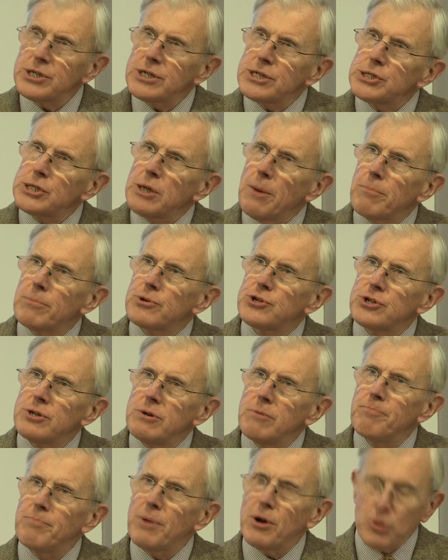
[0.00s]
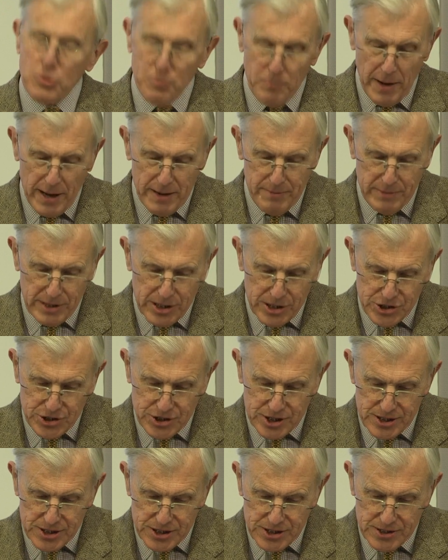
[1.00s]
assumption, both by
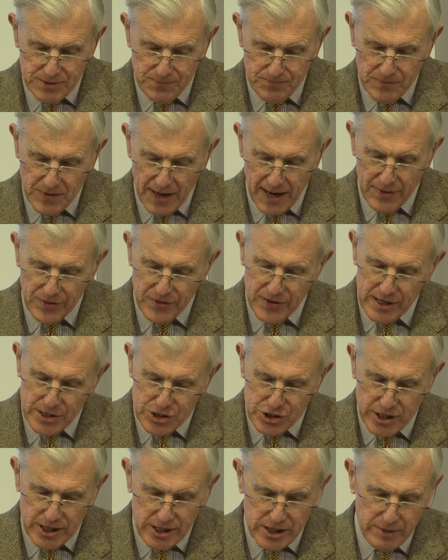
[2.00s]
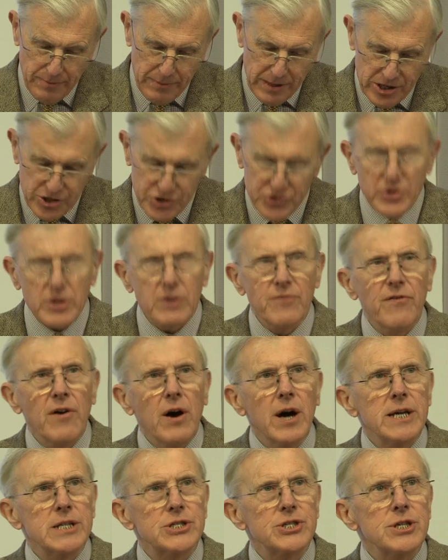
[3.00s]
ministers and their senior military
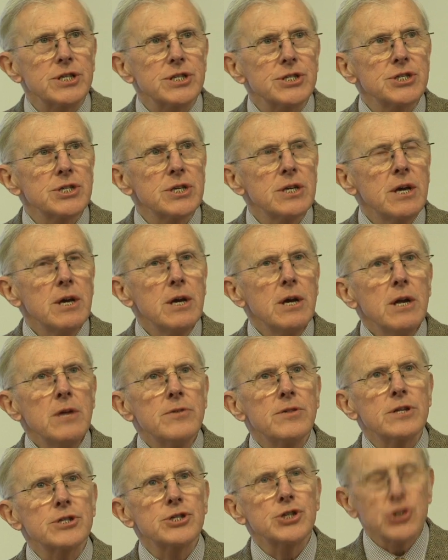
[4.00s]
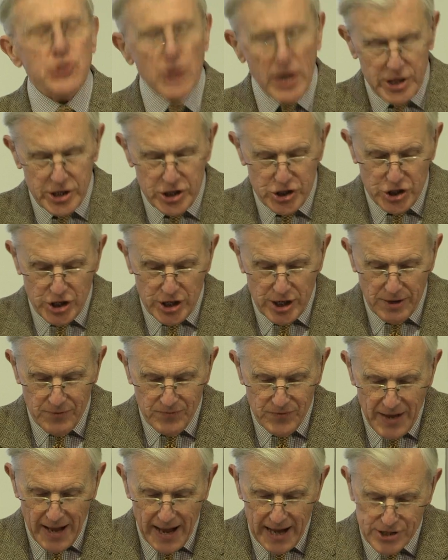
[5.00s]
advisors, that strategy
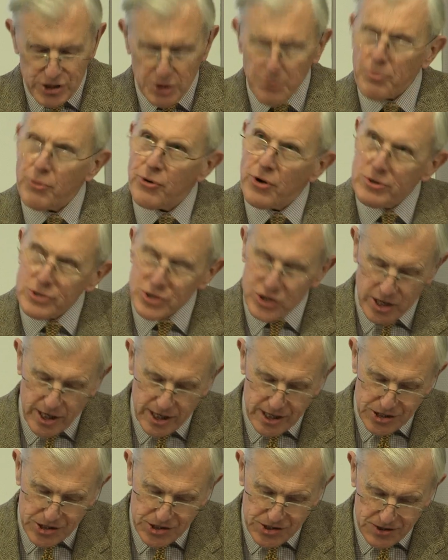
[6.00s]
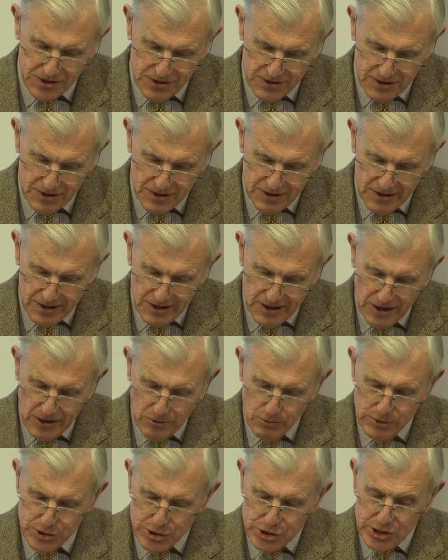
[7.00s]
as a process
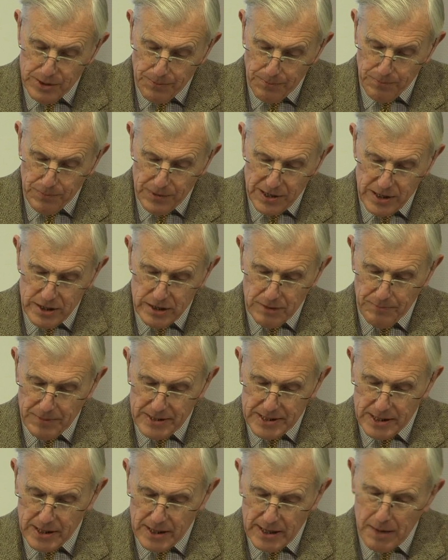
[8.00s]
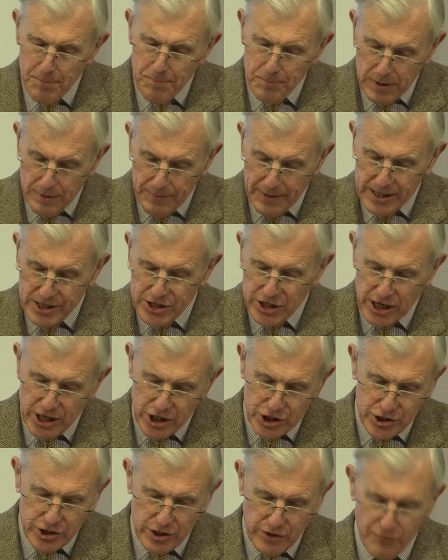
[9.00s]
was simply the
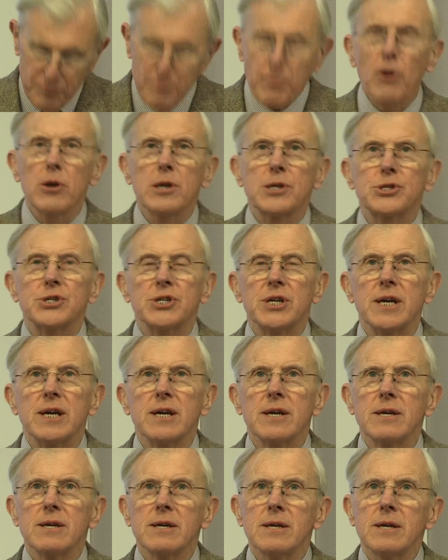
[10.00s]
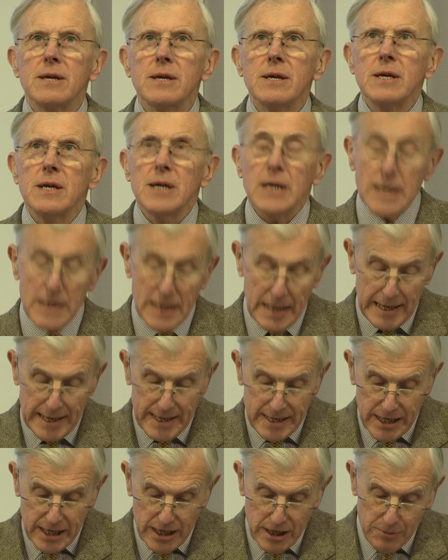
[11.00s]
implementation of policy in a
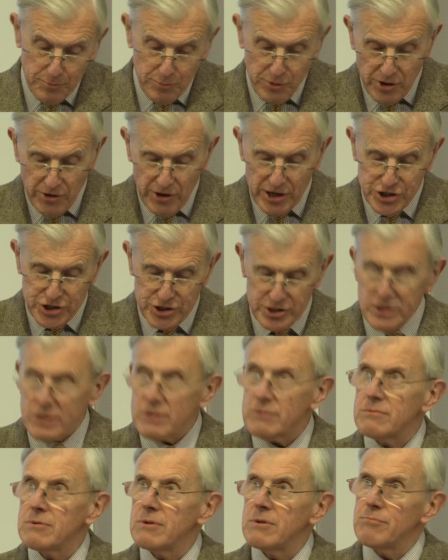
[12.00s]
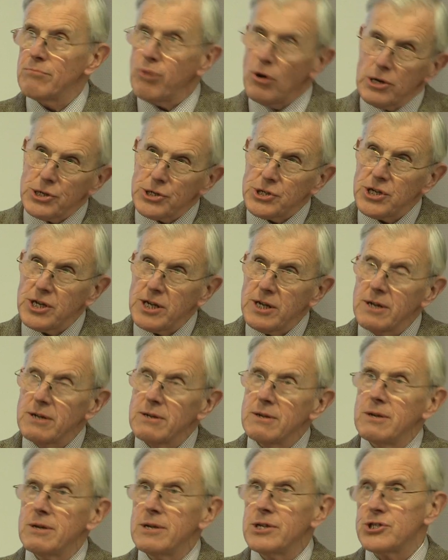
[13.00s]
linear progression: policy,
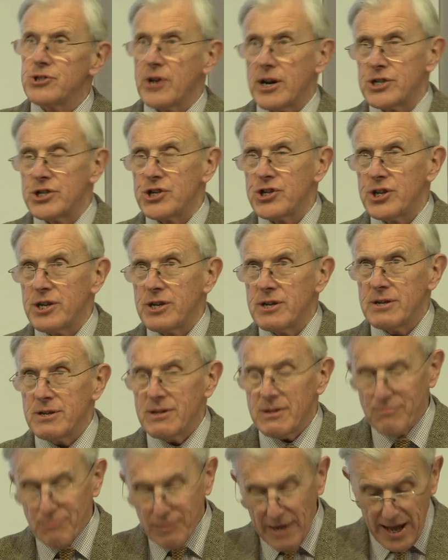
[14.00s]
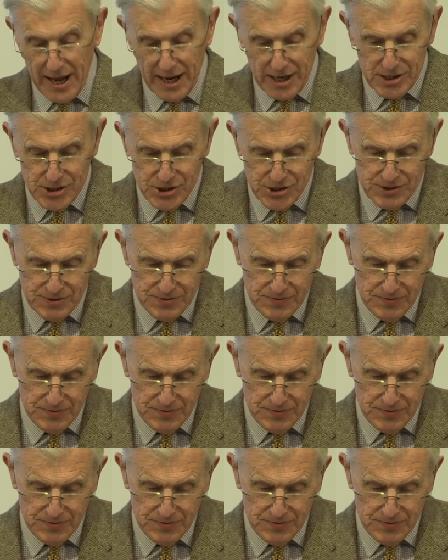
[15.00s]
strategy, plans.